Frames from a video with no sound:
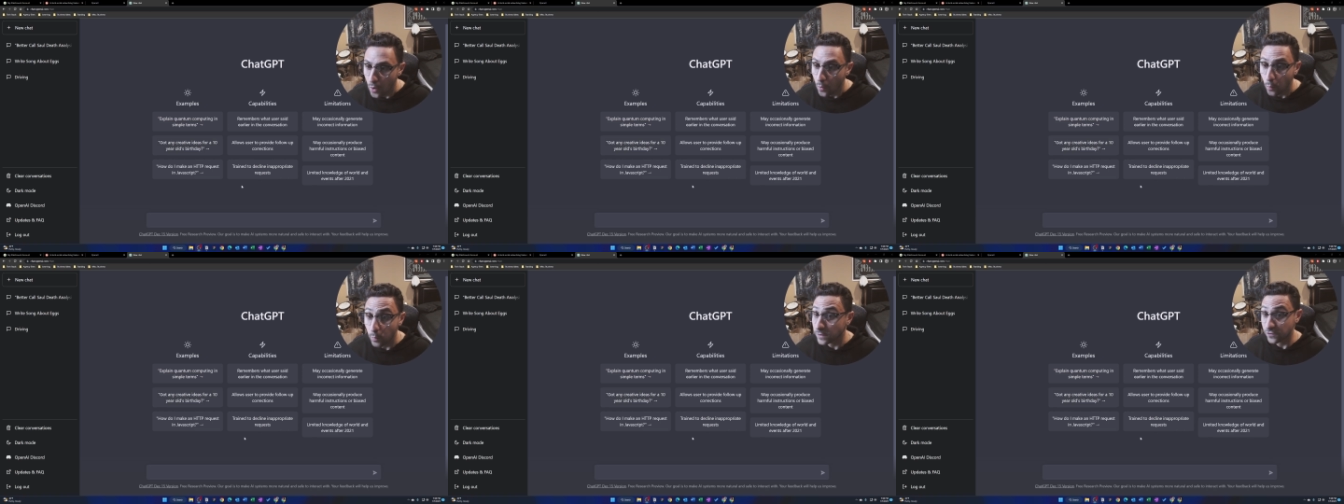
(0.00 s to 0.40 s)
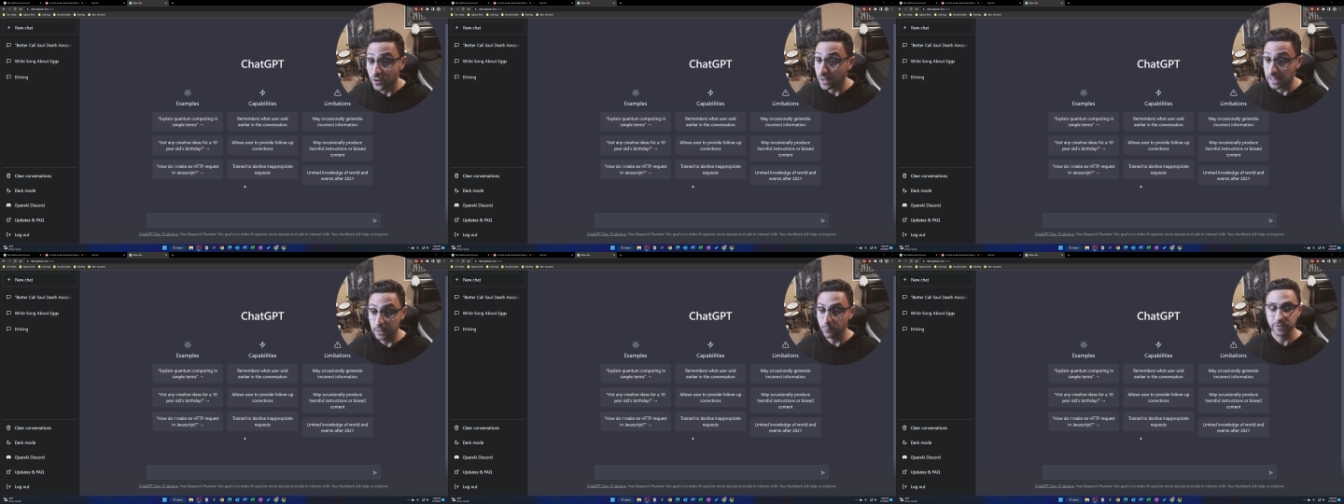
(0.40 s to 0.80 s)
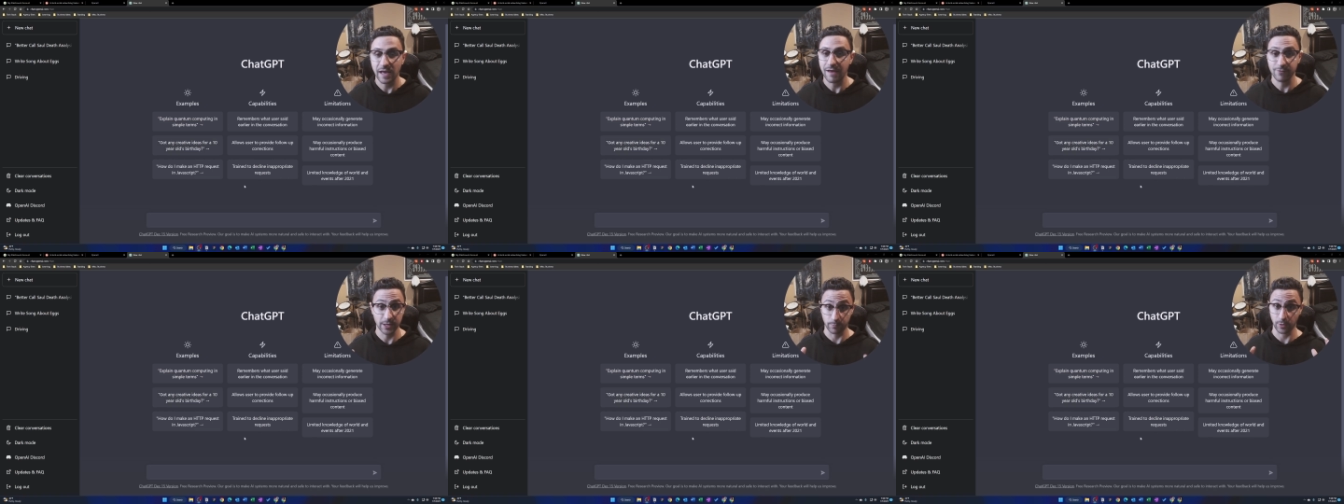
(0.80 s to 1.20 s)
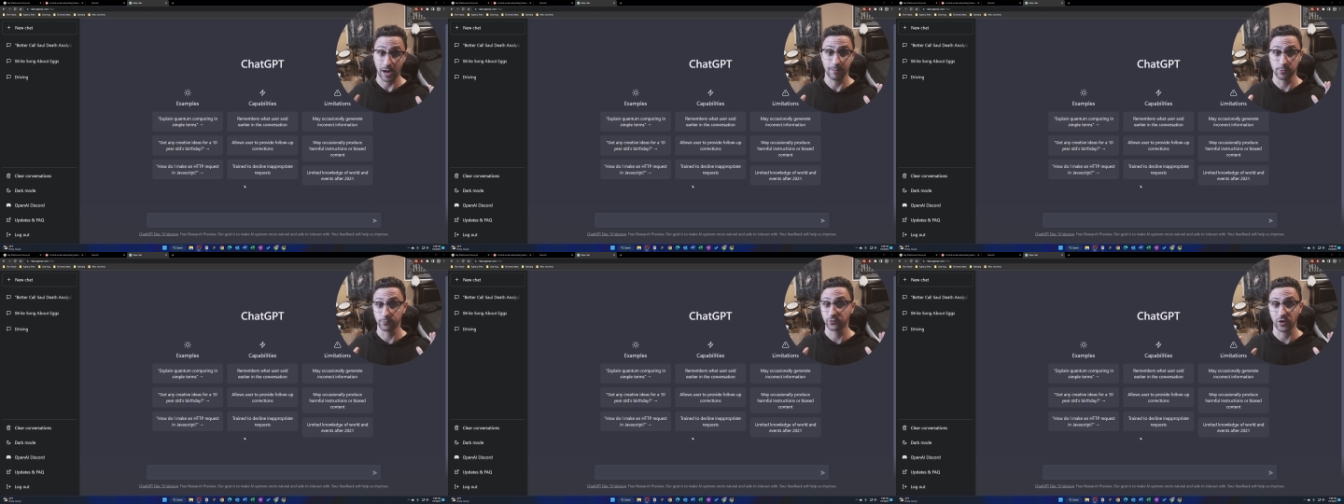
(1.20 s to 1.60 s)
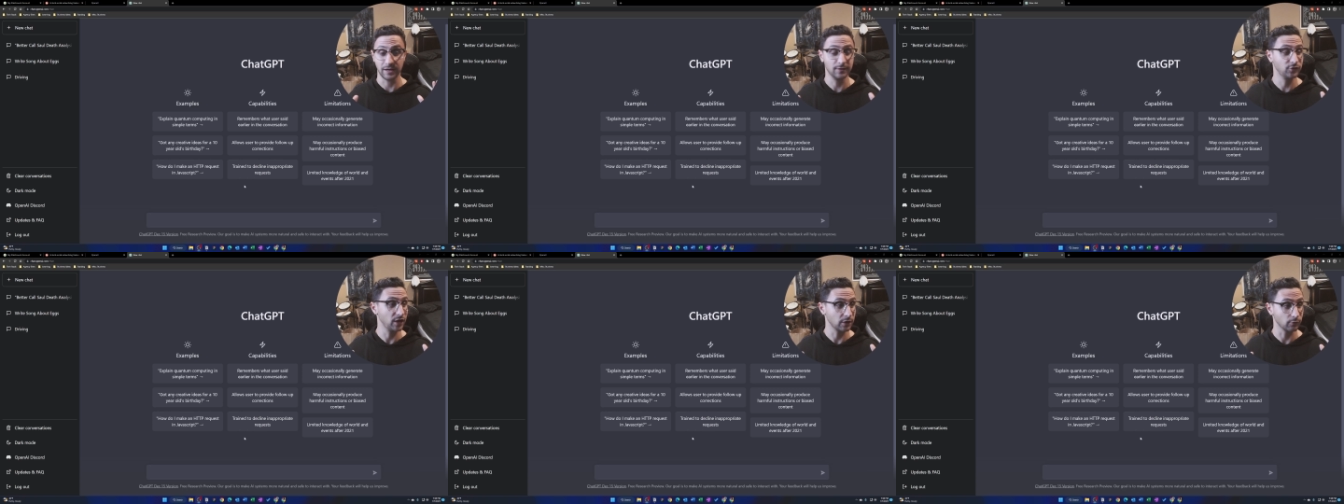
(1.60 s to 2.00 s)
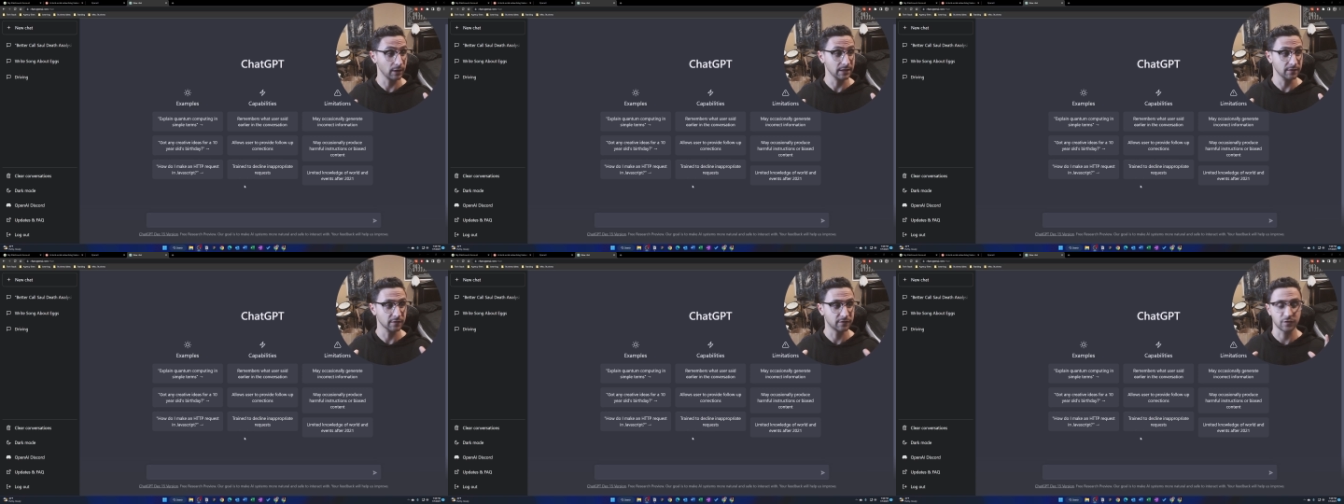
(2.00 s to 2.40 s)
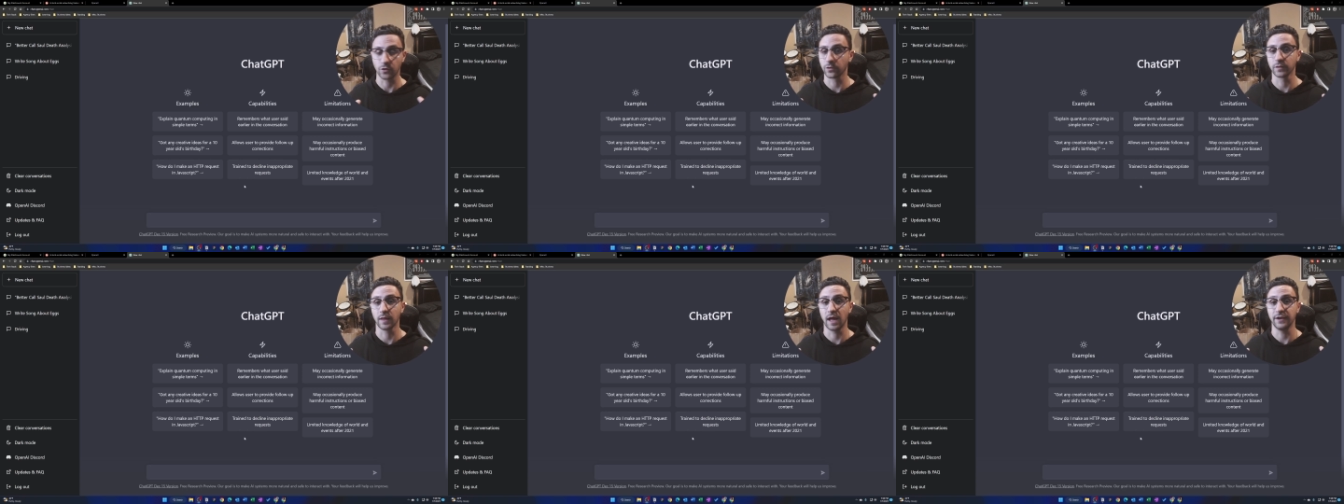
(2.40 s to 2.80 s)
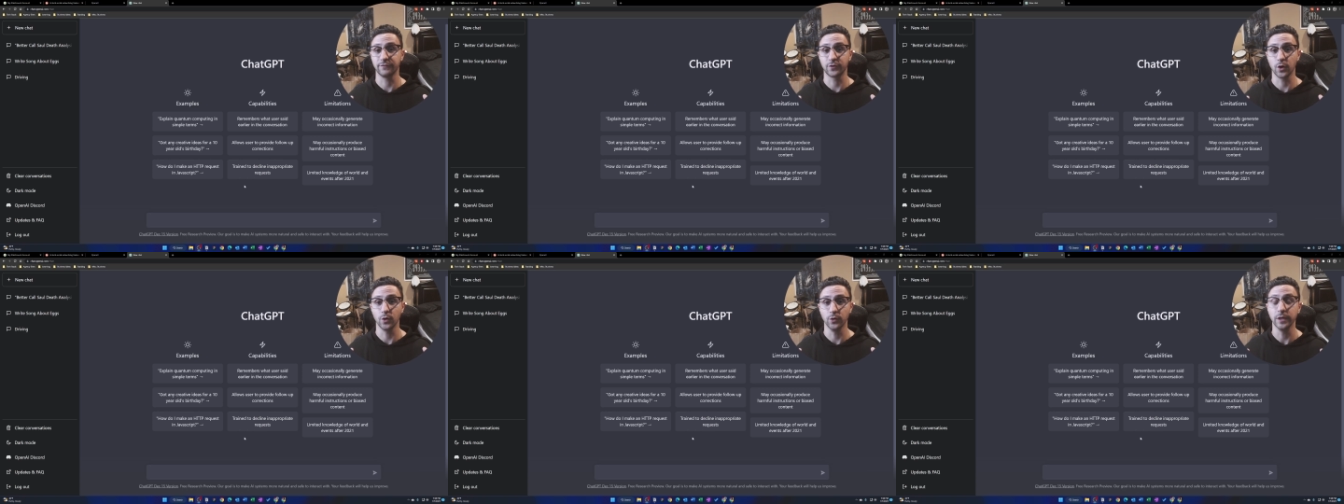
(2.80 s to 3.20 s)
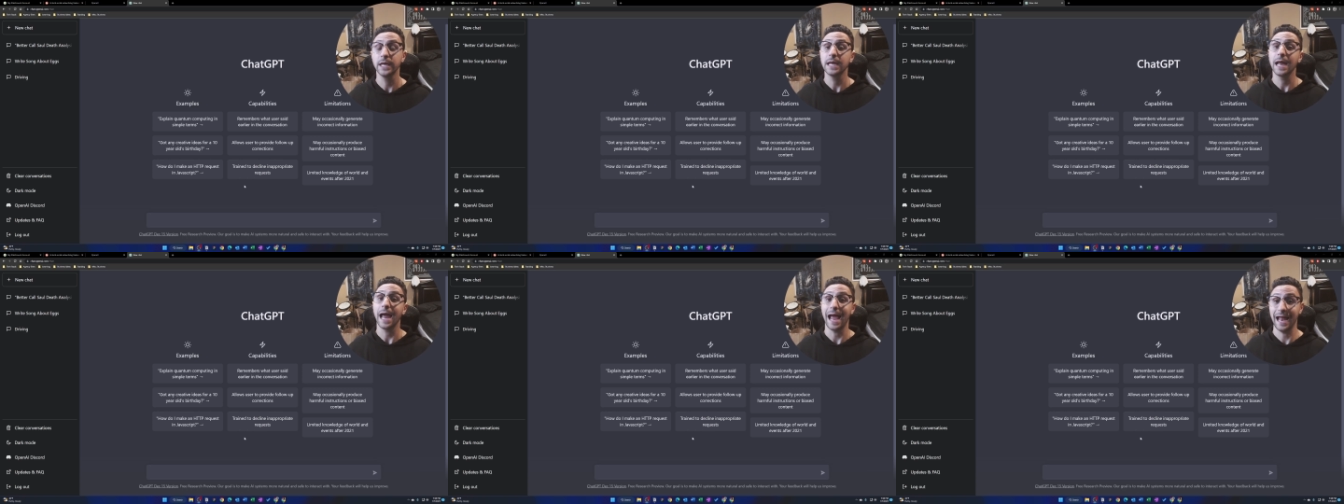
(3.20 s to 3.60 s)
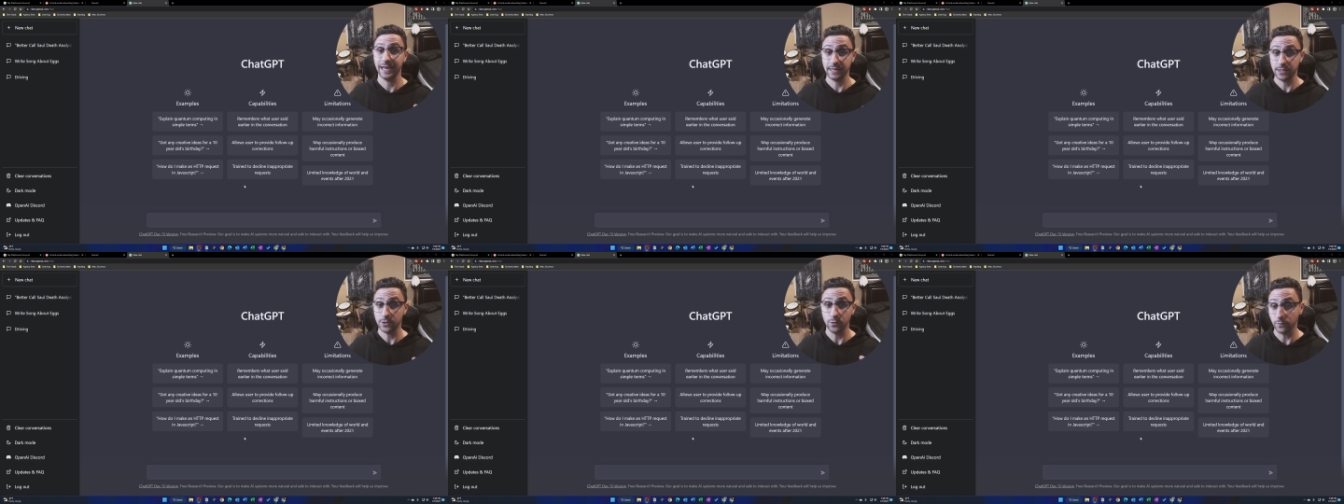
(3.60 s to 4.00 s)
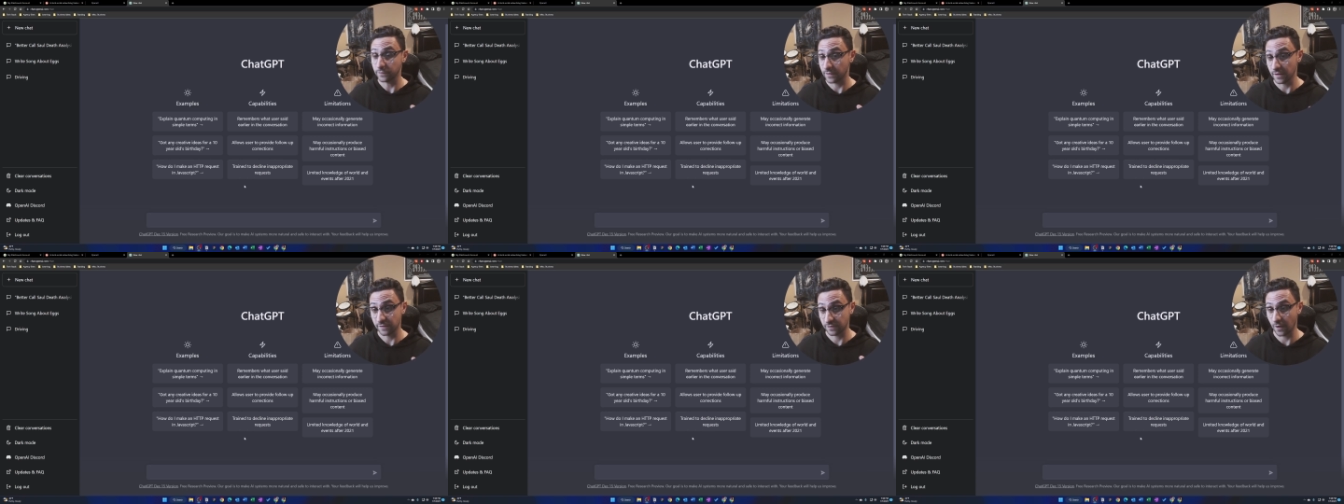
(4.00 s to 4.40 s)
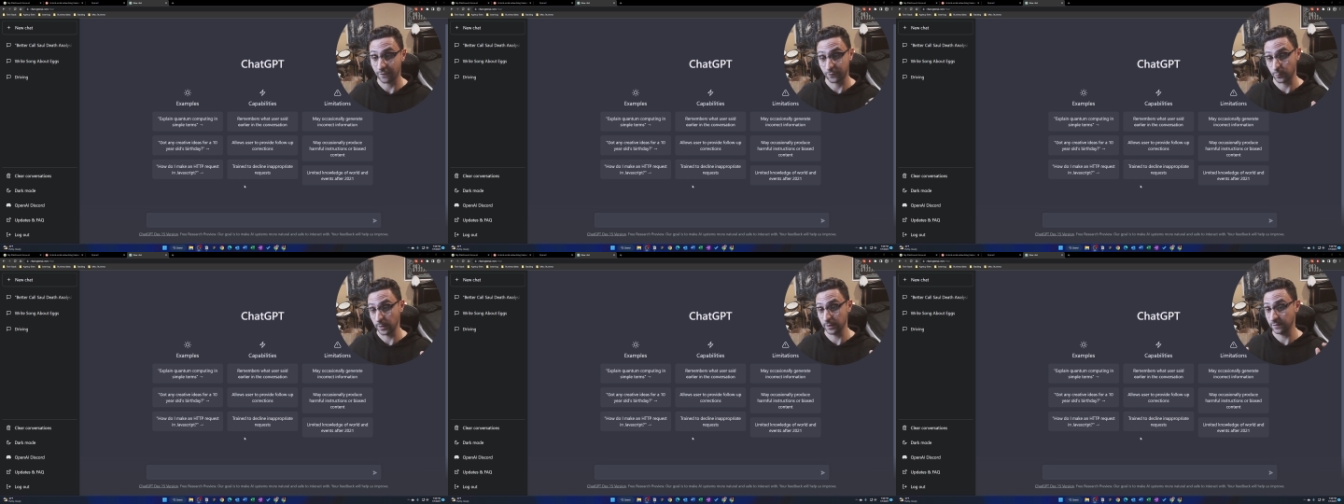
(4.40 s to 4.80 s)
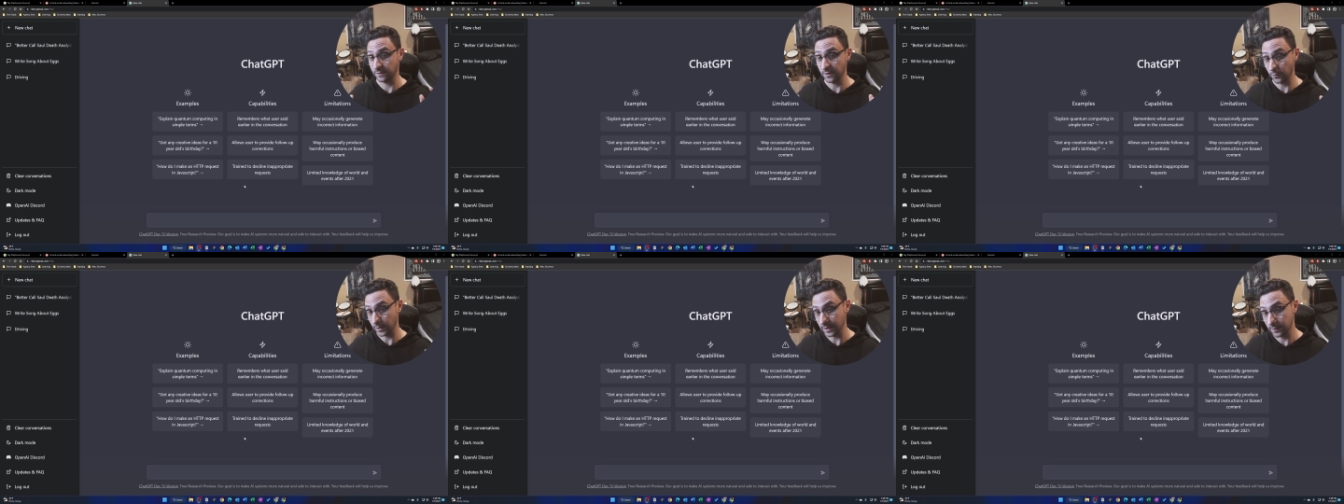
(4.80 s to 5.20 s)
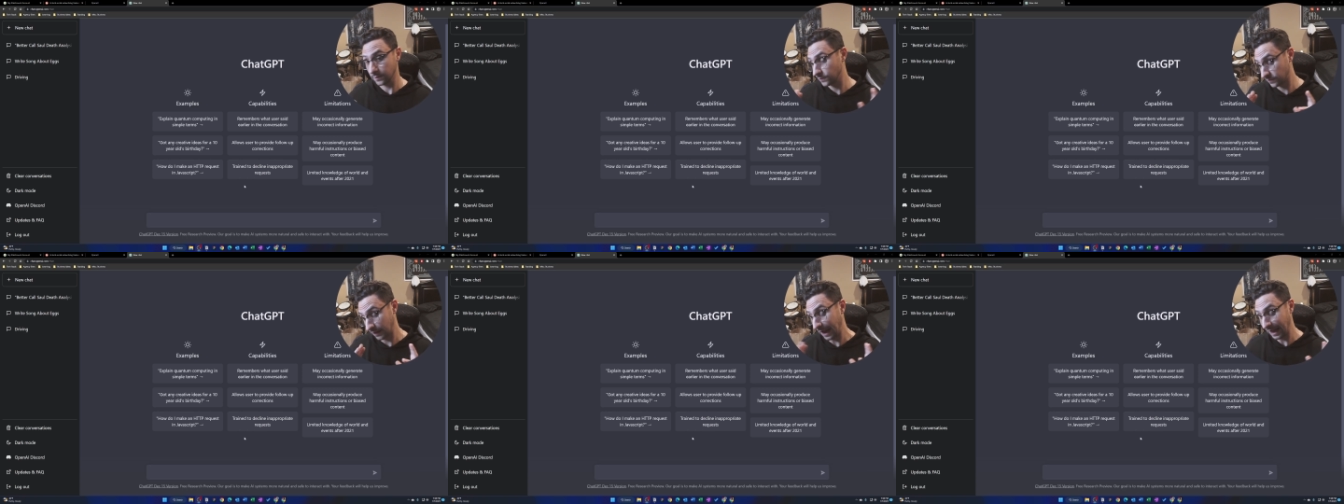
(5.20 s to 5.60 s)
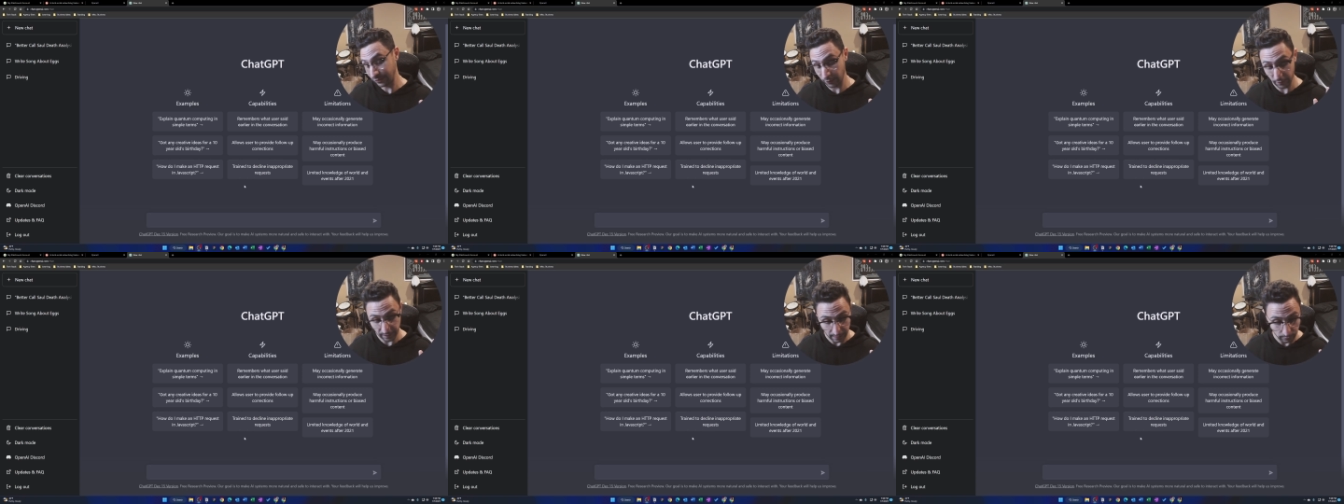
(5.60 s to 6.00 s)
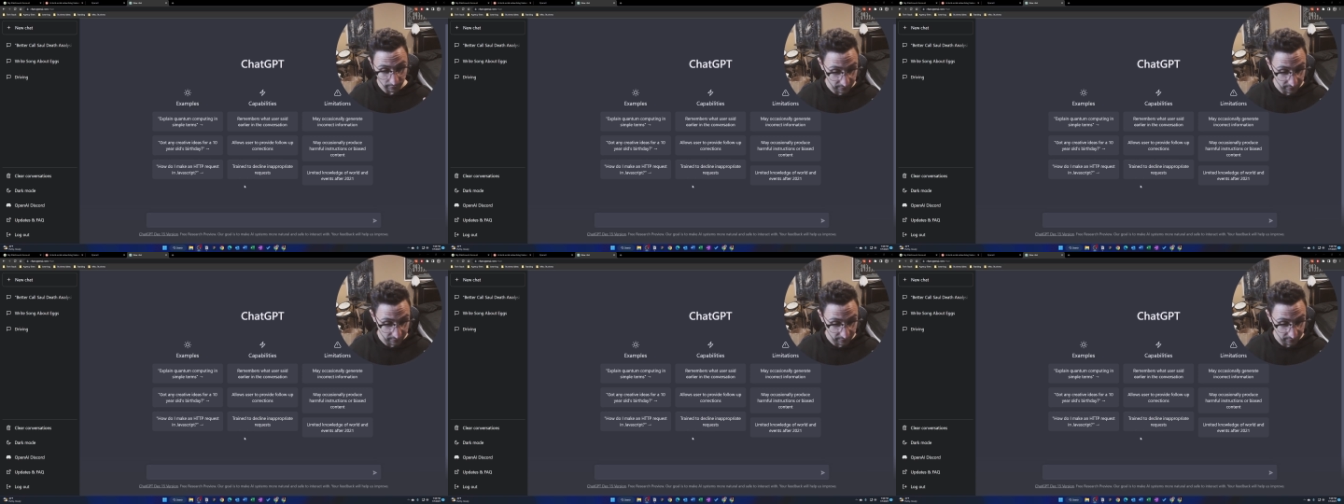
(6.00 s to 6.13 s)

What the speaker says: which he was having a problem trying to generate this certain line of code, and he used this software to do it. So I thought that was